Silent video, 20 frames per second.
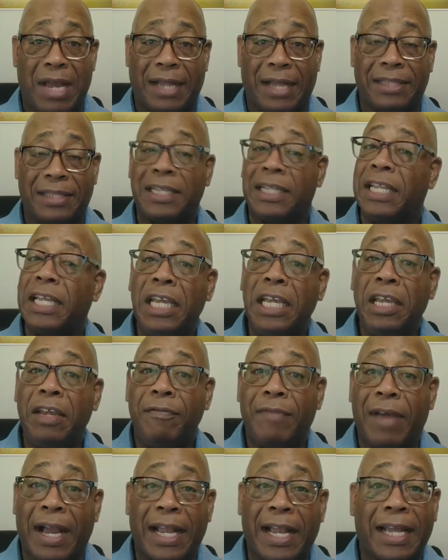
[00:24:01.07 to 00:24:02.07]
got to
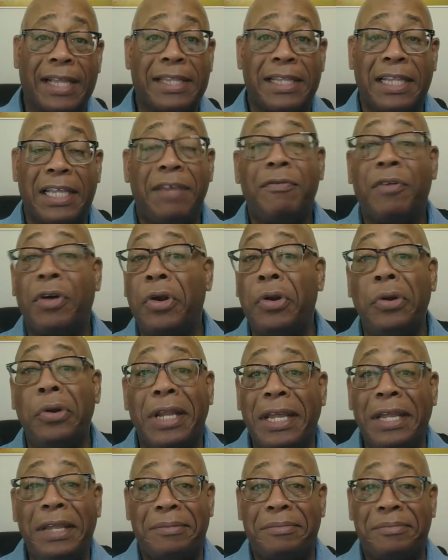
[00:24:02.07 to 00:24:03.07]
leave. I got to leave
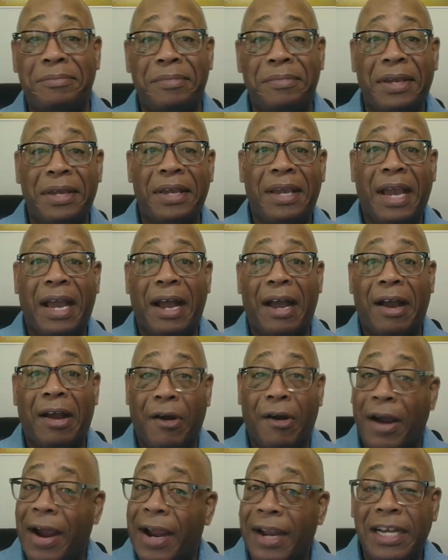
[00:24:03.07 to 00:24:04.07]
early.
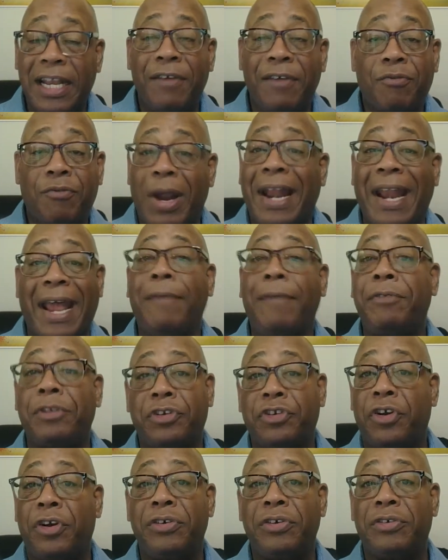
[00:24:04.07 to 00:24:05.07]
Or I had left right
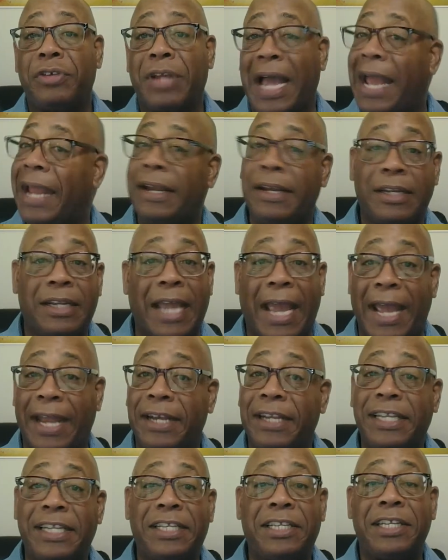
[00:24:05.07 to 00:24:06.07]
after church. I had
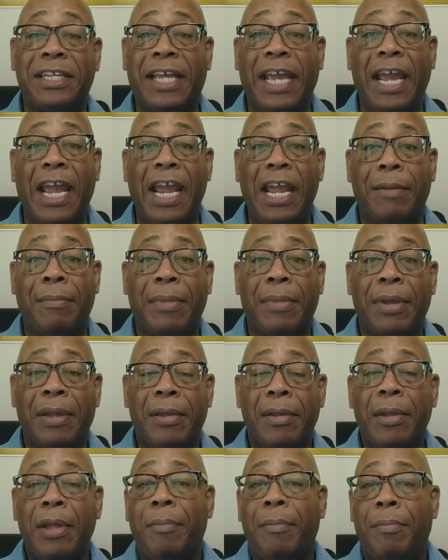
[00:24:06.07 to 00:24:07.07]
to get to the game.
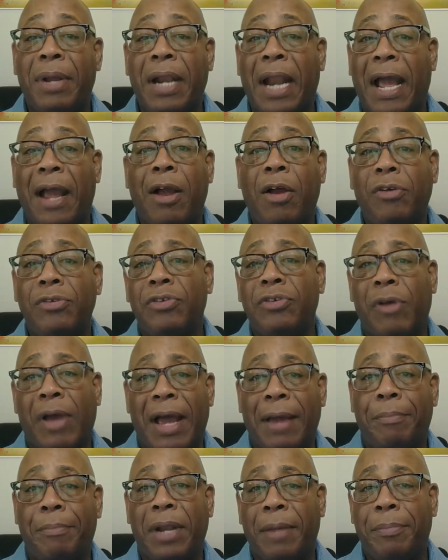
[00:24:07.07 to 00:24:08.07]
But
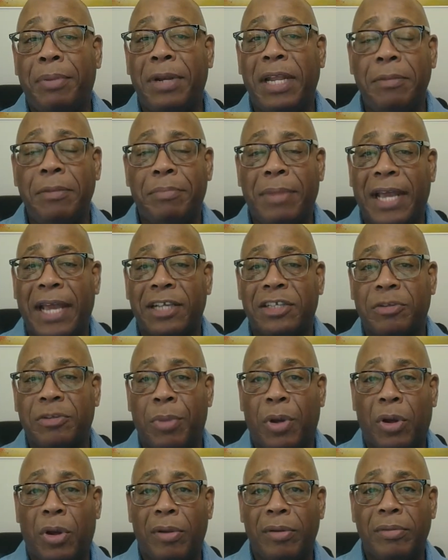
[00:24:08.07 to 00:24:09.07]
I played
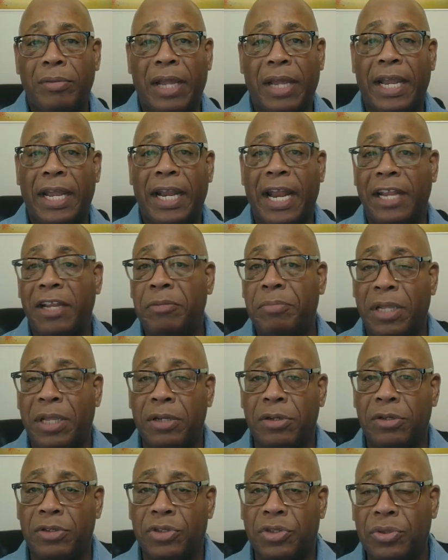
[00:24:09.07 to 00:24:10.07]
basketball, and I didn't
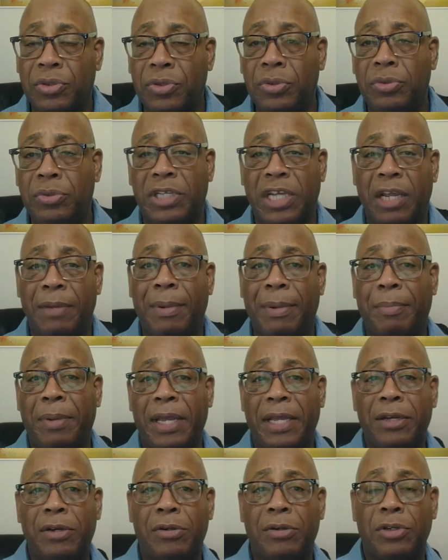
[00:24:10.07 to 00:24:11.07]
play on the school team. I
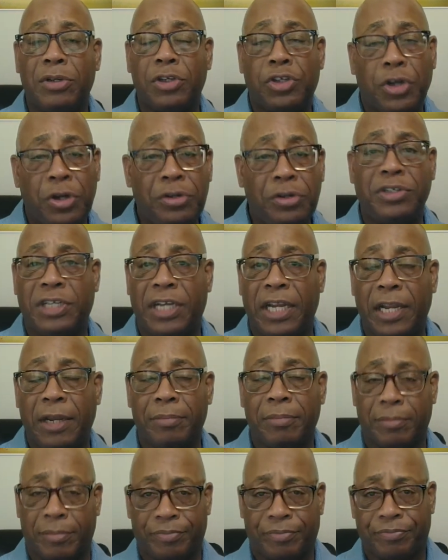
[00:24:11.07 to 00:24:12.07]
played on the church
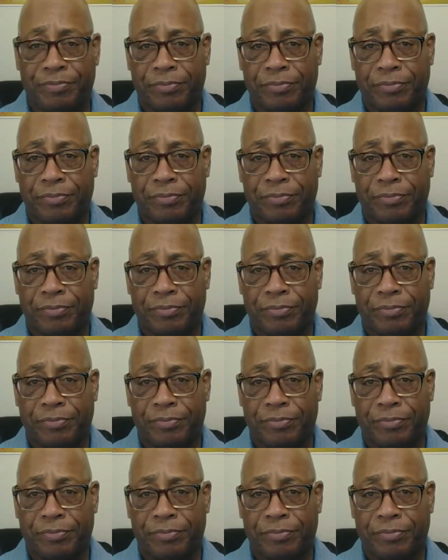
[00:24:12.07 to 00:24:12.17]
team.